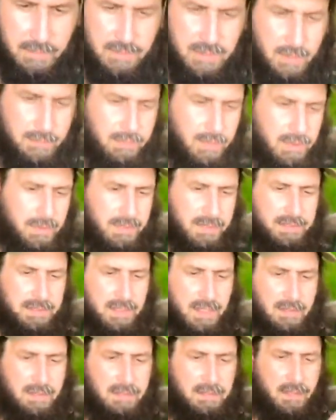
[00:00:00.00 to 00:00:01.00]
I'll put this
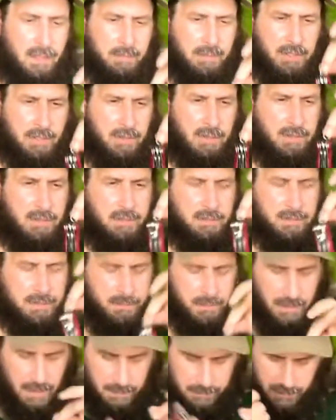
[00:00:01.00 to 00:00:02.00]
on the dummy cord,
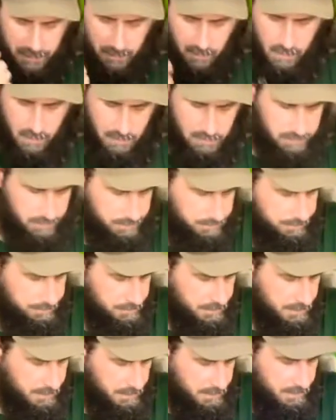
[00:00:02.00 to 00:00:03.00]
sometimes I won't.
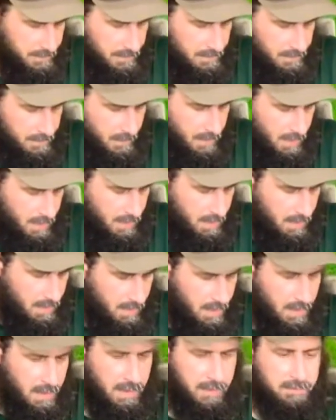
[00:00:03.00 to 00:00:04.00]

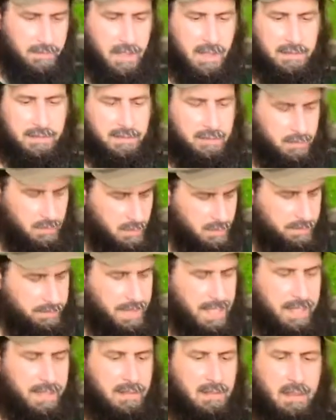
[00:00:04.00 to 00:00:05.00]
I've got some more
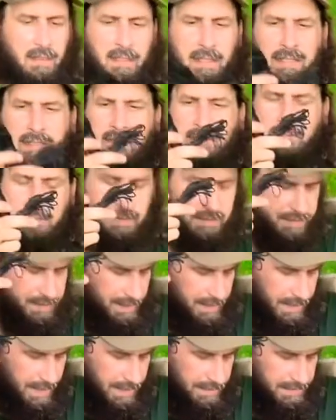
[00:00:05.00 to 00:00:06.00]
bank line just
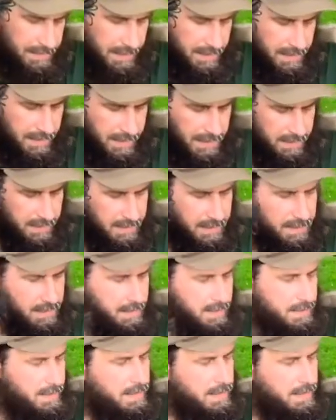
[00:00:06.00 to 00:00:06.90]
in case I need it.